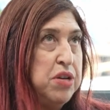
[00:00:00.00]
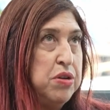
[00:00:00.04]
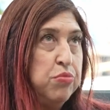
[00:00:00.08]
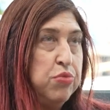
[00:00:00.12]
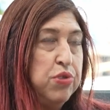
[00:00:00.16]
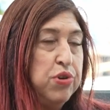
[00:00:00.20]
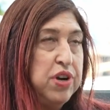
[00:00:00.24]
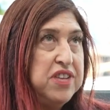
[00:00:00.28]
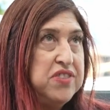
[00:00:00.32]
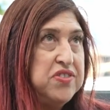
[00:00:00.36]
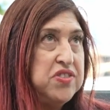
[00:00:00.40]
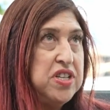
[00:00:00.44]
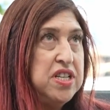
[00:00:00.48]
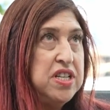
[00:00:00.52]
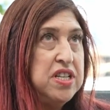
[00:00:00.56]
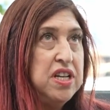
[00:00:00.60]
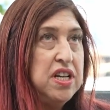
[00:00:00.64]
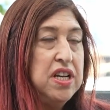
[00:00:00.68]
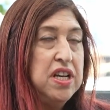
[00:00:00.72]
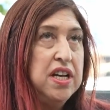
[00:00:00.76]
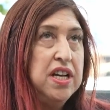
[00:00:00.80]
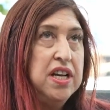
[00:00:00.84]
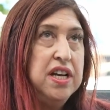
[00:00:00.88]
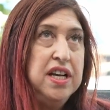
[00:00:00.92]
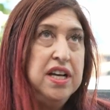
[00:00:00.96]
to being
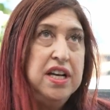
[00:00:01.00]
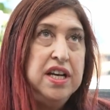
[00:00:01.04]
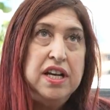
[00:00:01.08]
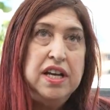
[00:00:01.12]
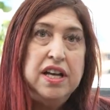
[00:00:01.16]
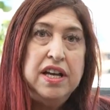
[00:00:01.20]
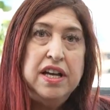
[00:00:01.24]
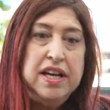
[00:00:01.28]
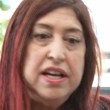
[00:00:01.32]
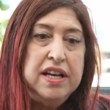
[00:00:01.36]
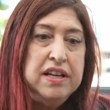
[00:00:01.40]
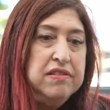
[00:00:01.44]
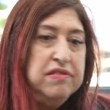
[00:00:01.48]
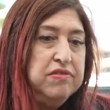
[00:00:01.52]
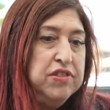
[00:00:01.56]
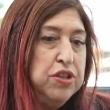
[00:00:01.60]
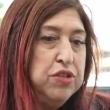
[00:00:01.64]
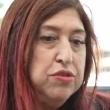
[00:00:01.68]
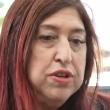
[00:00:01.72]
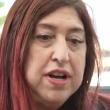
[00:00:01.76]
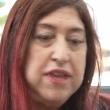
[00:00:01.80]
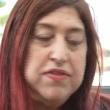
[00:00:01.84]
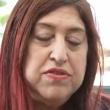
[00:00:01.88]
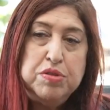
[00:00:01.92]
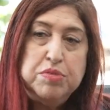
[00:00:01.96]
present.
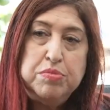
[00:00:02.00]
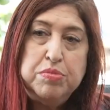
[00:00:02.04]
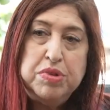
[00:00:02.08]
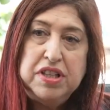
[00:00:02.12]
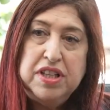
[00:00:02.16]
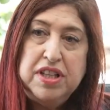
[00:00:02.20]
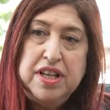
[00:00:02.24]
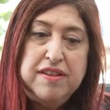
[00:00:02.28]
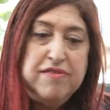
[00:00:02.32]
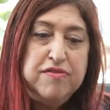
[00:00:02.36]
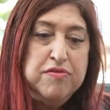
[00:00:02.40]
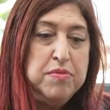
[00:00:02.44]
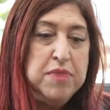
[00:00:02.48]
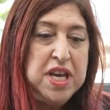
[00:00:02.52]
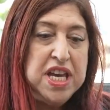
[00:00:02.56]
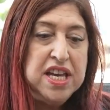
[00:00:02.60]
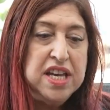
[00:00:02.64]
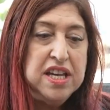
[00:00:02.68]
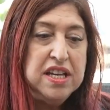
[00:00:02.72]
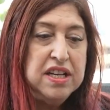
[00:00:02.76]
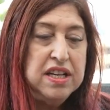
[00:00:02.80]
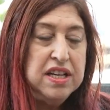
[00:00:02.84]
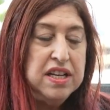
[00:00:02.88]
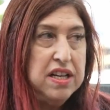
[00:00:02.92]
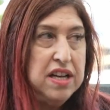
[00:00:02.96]
You don't have to believe
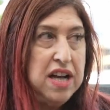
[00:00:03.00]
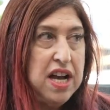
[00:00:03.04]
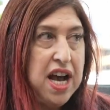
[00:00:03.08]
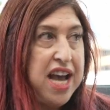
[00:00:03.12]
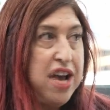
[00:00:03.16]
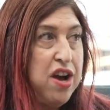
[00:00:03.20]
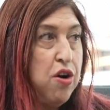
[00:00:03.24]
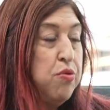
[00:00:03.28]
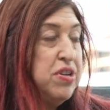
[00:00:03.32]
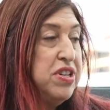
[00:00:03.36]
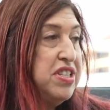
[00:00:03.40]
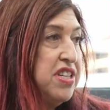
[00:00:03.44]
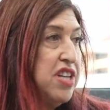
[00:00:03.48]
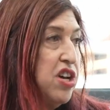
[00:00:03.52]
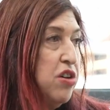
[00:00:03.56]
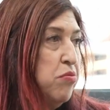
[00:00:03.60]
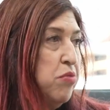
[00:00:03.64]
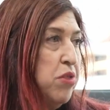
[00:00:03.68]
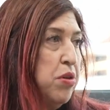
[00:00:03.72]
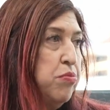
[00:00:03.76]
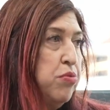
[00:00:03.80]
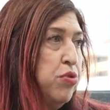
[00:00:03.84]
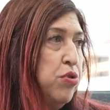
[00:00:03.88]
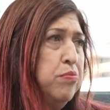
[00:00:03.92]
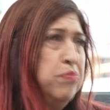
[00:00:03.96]
me. I always
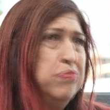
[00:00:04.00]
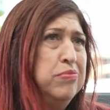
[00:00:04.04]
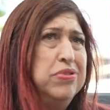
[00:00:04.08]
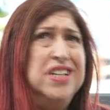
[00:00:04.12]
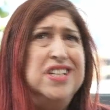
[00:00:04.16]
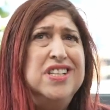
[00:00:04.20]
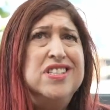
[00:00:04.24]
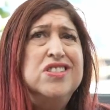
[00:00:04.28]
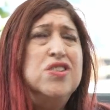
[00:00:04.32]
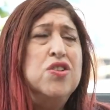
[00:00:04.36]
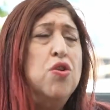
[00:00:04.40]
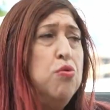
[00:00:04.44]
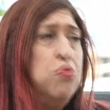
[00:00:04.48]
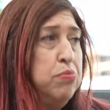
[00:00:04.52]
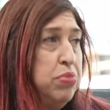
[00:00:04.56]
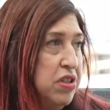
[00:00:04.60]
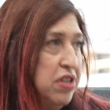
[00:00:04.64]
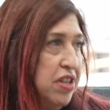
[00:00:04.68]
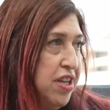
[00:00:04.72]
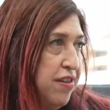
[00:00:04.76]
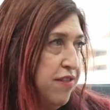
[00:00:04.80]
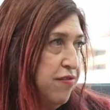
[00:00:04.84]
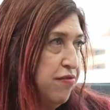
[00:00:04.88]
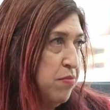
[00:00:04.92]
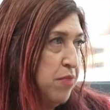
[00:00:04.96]
tell people, please don't
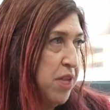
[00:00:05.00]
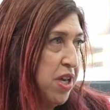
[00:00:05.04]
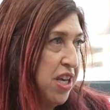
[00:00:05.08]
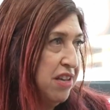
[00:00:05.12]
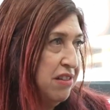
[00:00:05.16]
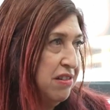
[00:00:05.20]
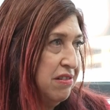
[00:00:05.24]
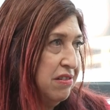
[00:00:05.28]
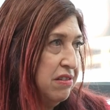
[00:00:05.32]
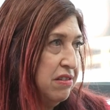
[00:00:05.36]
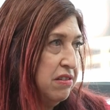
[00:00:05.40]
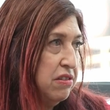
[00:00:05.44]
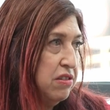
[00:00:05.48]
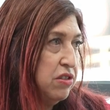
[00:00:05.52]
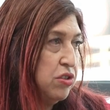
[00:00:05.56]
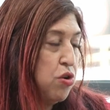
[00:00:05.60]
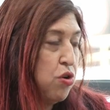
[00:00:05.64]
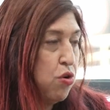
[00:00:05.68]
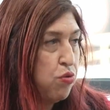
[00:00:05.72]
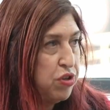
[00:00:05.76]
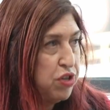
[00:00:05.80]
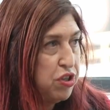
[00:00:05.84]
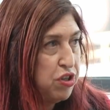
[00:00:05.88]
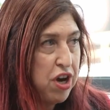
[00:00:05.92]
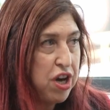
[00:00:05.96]
believe me.
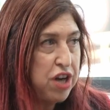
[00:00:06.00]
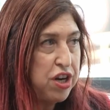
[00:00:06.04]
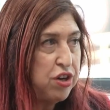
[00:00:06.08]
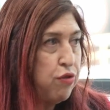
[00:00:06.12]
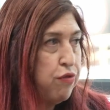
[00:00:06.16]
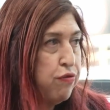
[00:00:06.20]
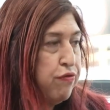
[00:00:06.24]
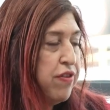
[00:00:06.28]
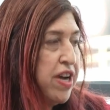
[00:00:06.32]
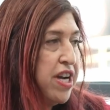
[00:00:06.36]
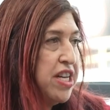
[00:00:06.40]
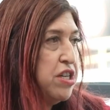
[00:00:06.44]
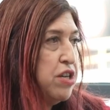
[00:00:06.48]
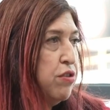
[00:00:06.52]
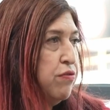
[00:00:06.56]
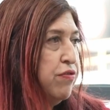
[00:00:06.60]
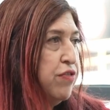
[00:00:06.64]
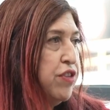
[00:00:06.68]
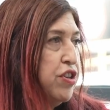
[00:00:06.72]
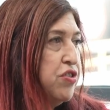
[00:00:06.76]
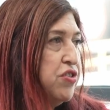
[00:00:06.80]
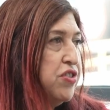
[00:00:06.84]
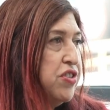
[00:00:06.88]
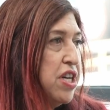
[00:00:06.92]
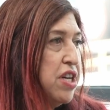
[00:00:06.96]
Go, you got to go find
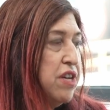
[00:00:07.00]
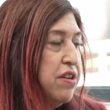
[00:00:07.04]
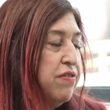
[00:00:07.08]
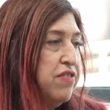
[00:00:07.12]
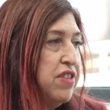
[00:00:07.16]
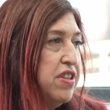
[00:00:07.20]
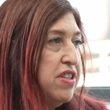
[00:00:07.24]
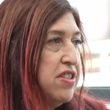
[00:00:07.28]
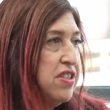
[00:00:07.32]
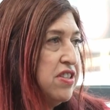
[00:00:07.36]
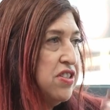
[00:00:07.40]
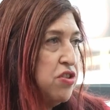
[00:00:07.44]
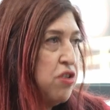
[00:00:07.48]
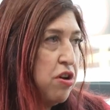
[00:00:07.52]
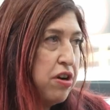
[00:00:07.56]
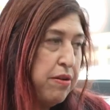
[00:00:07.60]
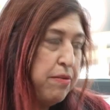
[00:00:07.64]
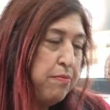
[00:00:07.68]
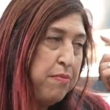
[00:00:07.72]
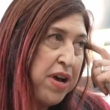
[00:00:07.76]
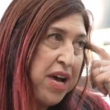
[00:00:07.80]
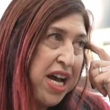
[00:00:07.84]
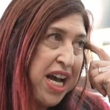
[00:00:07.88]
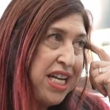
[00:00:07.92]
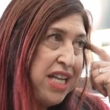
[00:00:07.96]
out for yourself. This is mm-hmm.
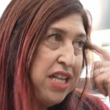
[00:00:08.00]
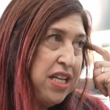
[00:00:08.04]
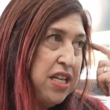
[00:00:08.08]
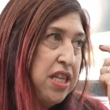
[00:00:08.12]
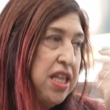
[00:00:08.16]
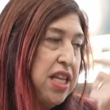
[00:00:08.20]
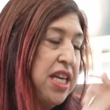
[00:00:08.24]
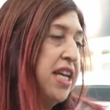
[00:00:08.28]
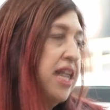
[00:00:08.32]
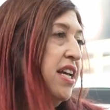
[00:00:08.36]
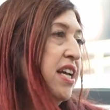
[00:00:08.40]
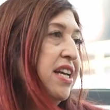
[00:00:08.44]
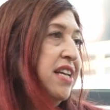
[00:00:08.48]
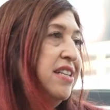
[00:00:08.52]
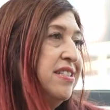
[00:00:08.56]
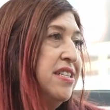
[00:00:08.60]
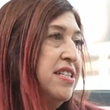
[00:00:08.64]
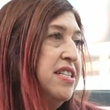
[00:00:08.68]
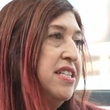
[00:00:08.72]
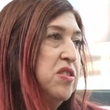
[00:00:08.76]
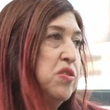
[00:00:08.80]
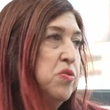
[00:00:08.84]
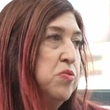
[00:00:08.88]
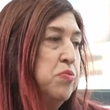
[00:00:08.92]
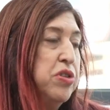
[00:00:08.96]
not a mind thing,
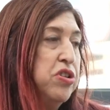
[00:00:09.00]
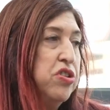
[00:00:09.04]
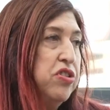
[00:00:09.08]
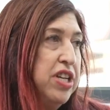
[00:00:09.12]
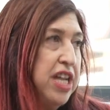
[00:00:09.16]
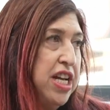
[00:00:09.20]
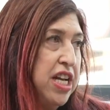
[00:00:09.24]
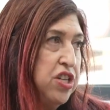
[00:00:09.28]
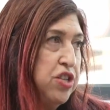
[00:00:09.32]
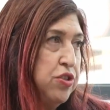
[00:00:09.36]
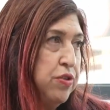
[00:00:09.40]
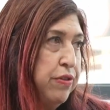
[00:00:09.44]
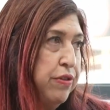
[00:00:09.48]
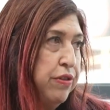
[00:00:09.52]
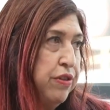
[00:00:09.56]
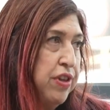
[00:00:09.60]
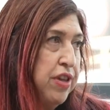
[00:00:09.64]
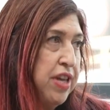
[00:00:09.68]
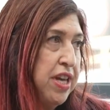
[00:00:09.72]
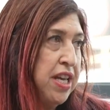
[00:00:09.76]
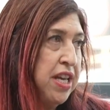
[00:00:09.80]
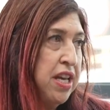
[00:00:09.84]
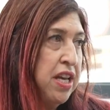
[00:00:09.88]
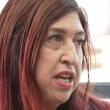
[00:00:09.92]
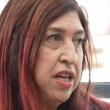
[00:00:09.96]
it's an experiential
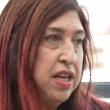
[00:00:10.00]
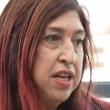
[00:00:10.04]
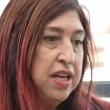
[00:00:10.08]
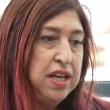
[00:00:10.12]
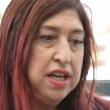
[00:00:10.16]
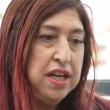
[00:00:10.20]
thing.